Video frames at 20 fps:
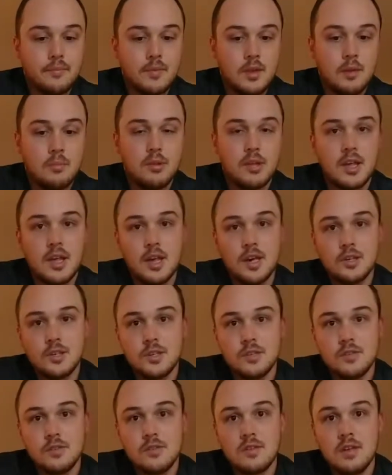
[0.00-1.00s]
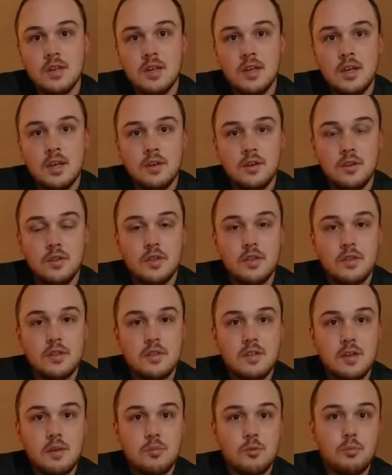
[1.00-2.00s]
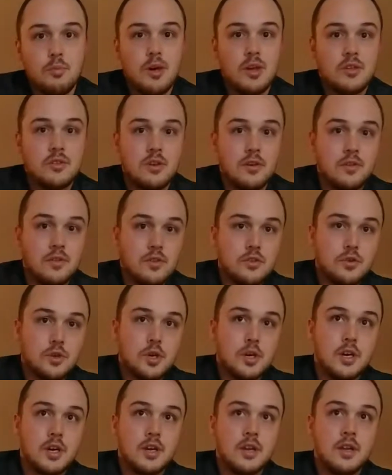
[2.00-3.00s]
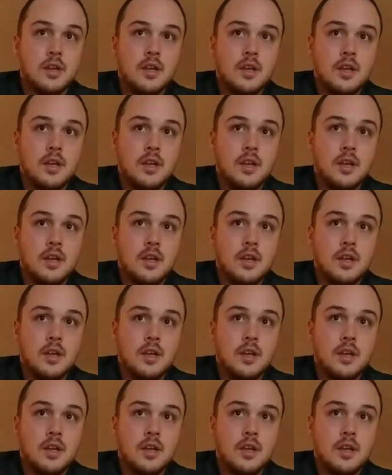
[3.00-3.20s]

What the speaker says: implications to these teams based on this trade.